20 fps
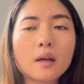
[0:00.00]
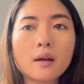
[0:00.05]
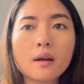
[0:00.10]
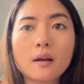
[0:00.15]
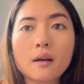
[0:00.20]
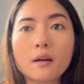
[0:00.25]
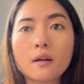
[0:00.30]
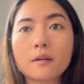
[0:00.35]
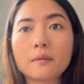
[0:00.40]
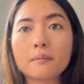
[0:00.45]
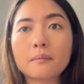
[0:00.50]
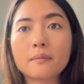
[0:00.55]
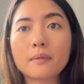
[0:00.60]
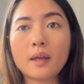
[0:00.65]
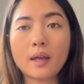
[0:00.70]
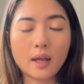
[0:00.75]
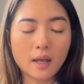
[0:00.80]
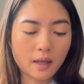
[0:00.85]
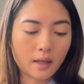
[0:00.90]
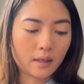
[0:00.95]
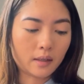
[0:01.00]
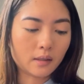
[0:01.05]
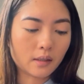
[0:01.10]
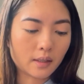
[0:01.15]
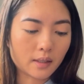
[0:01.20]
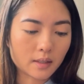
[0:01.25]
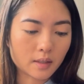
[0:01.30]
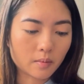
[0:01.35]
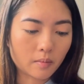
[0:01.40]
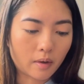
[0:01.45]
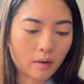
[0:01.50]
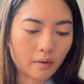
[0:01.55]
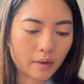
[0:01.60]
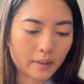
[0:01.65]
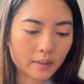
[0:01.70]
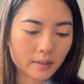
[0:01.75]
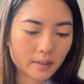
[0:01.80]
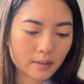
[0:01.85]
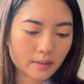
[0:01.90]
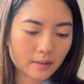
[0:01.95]
and as well
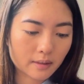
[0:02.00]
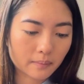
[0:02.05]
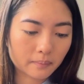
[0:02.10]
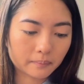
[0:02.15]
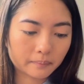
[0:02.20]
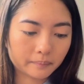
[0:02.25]
as